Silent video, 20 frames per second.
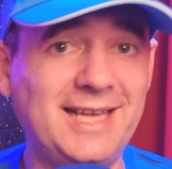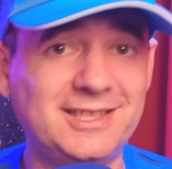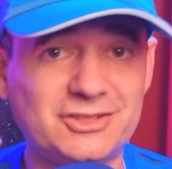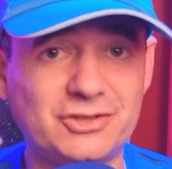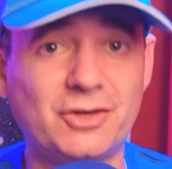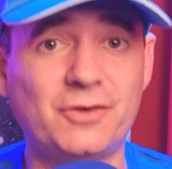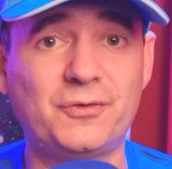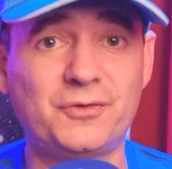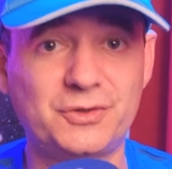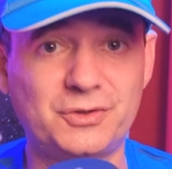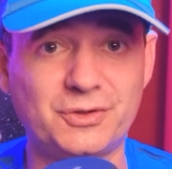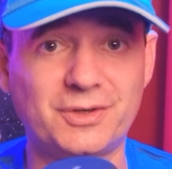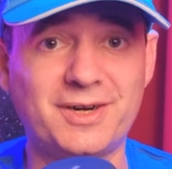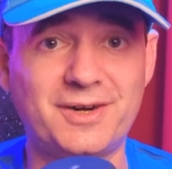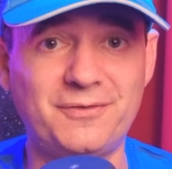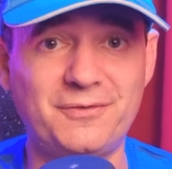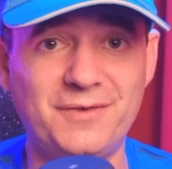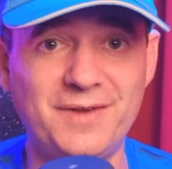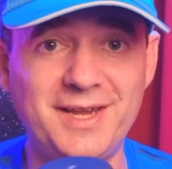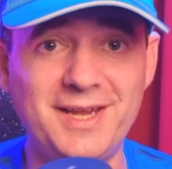
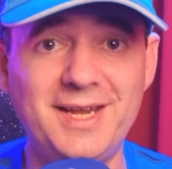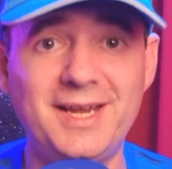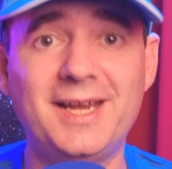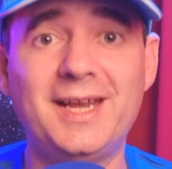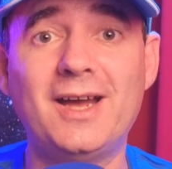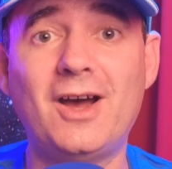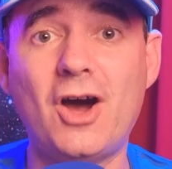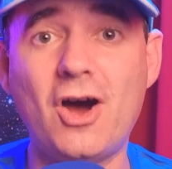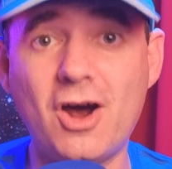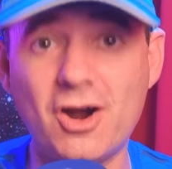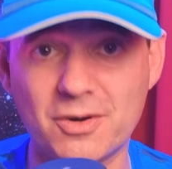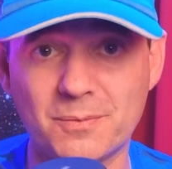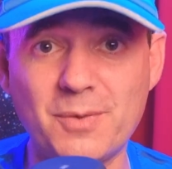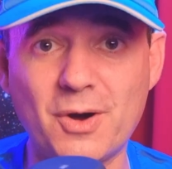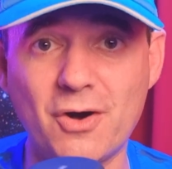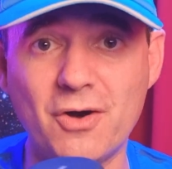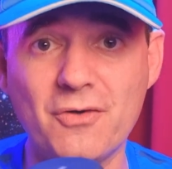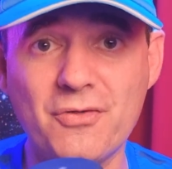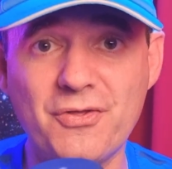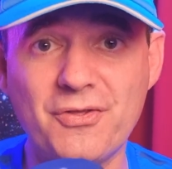astrophotography, or
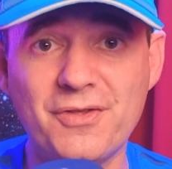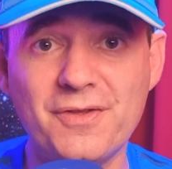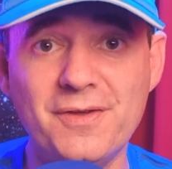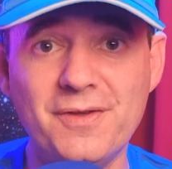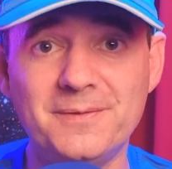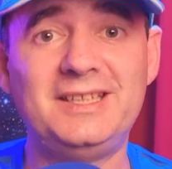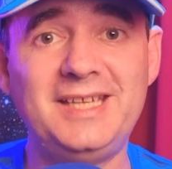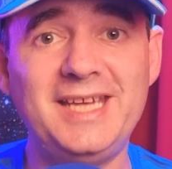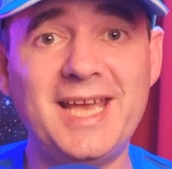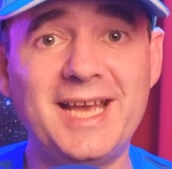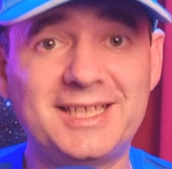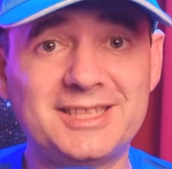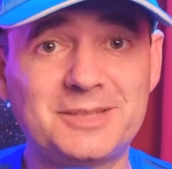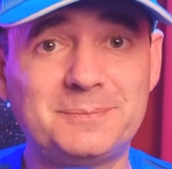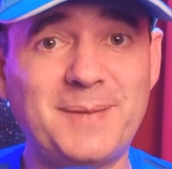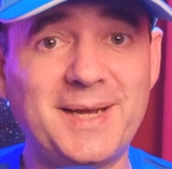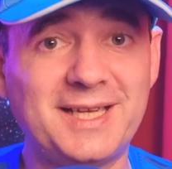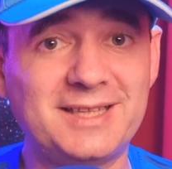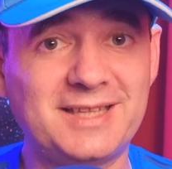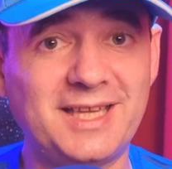both, the
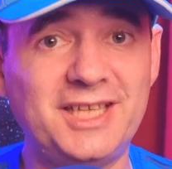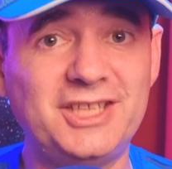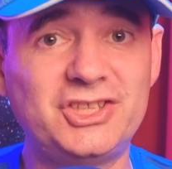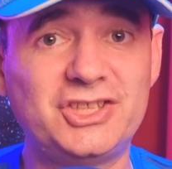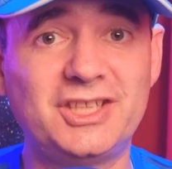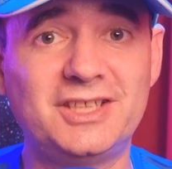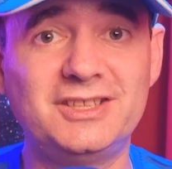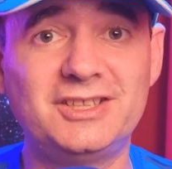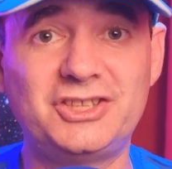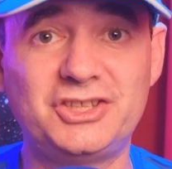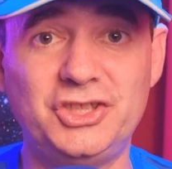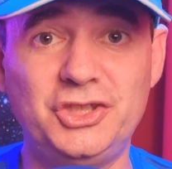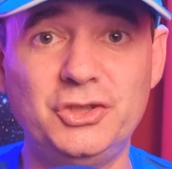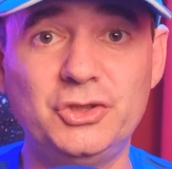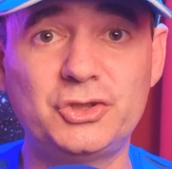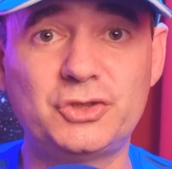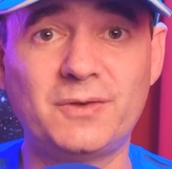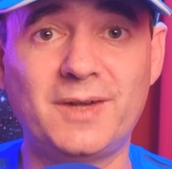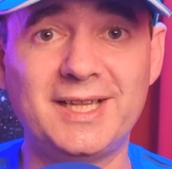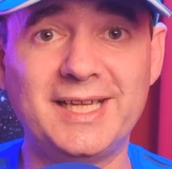expectations
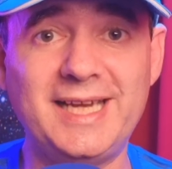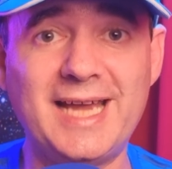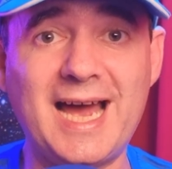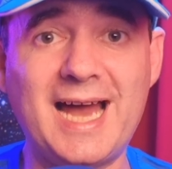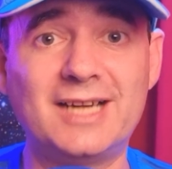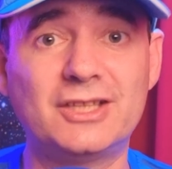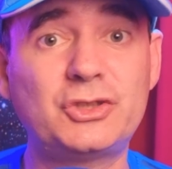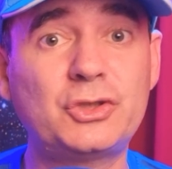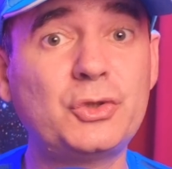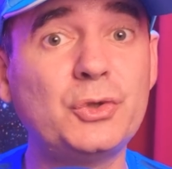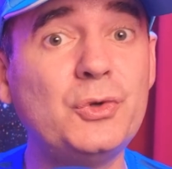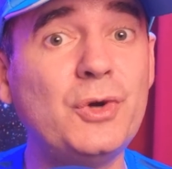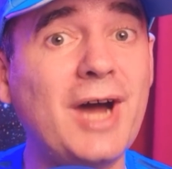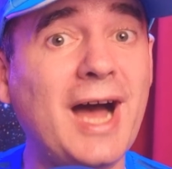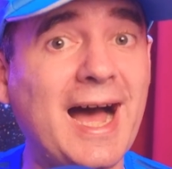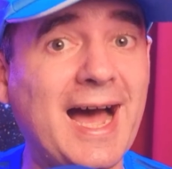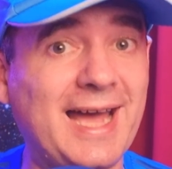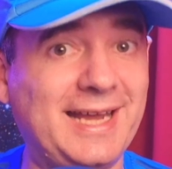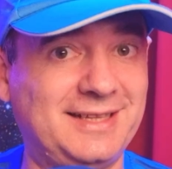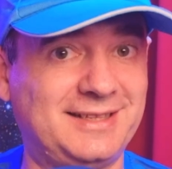usually are too
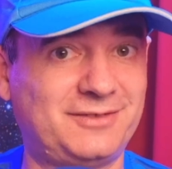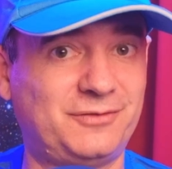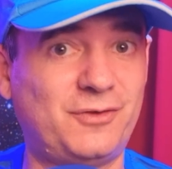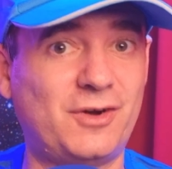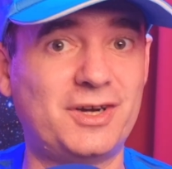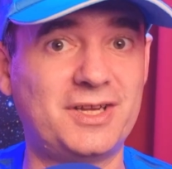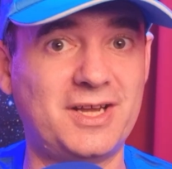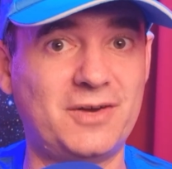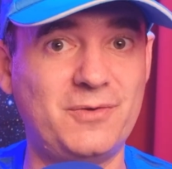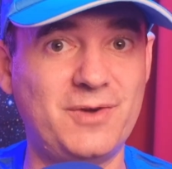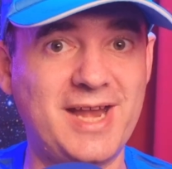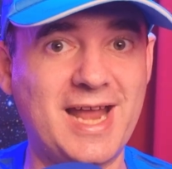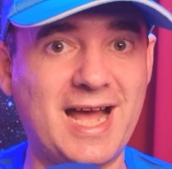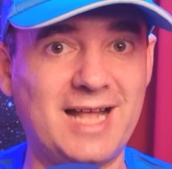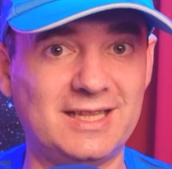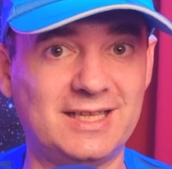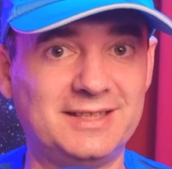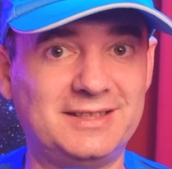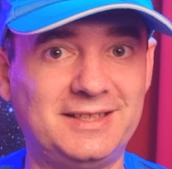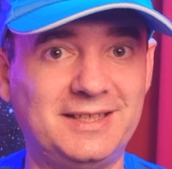high for the
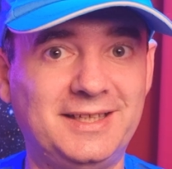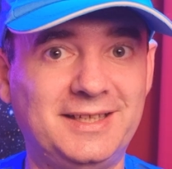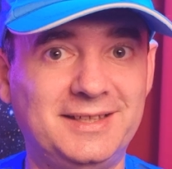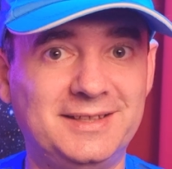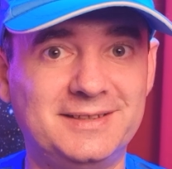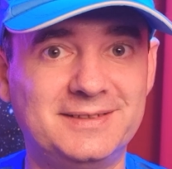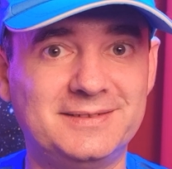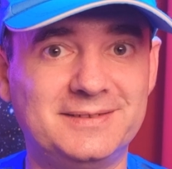reality